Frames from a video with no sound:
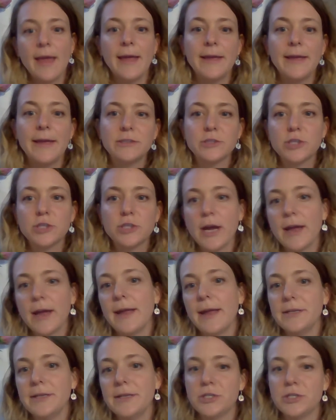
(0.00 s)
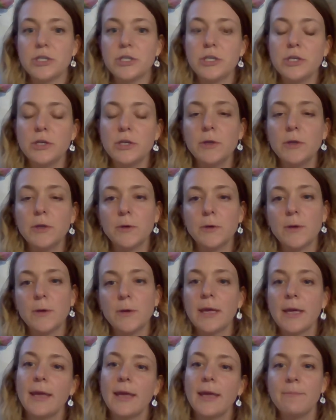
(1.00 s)
and try to
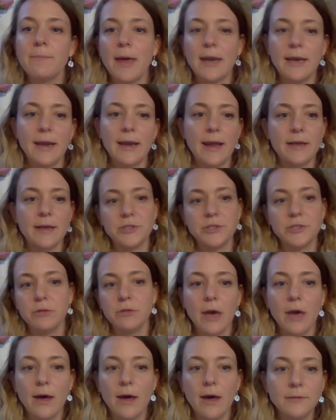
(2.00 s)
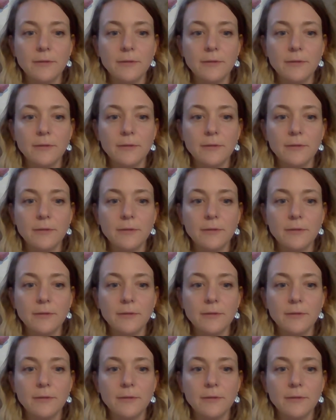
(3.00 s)
embed it as you go.